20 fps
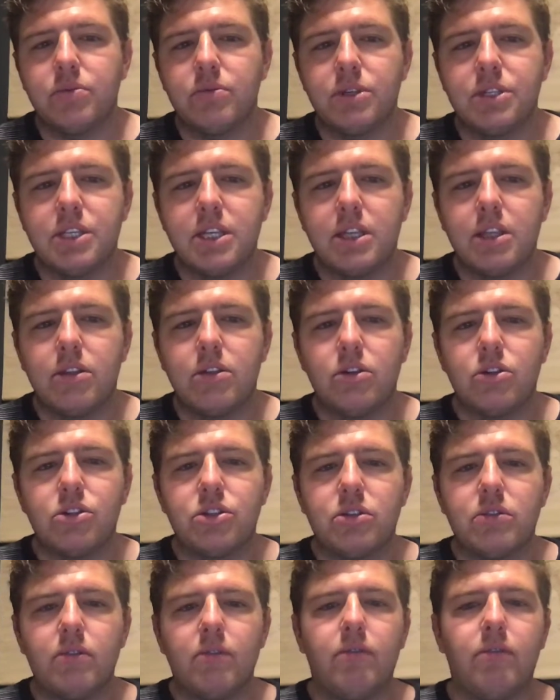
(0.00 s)
we see that
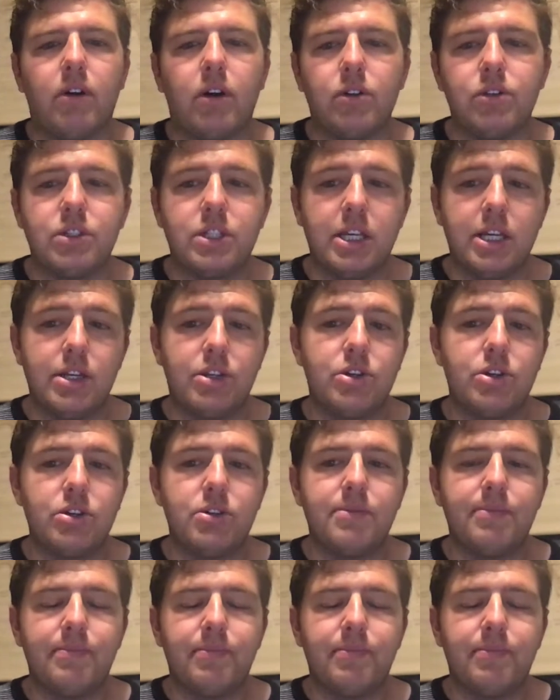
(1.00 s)
there's false teachers.